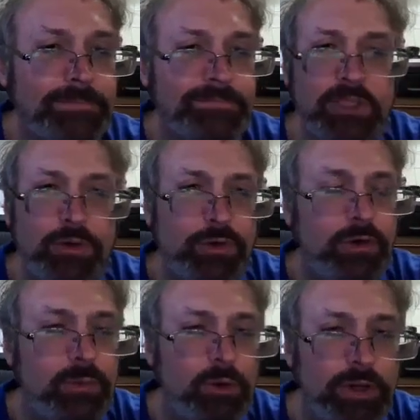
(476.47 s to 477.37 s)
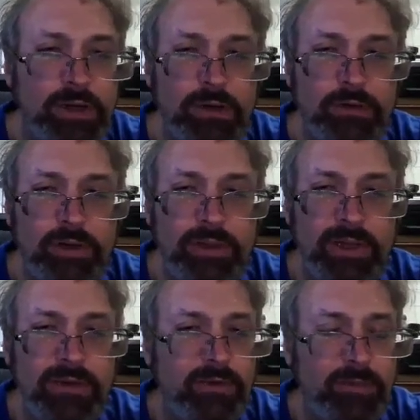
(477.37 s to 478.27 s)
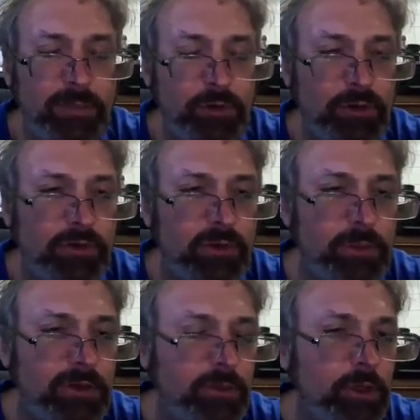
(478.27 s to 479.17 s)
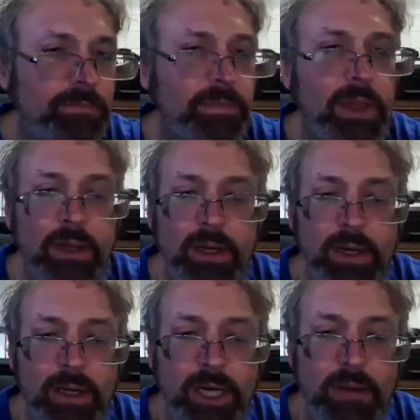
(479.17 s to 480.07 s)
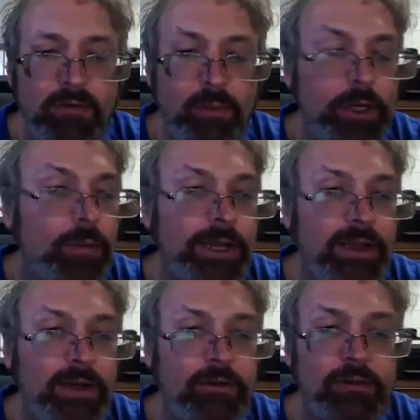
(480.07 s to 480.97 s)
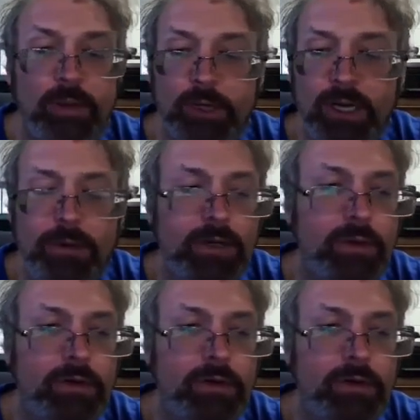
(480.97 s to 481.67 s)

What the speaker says: Usually won't get errors like that. I'm sure it's something small. If I want to go back in, I just type Kanibako. It'll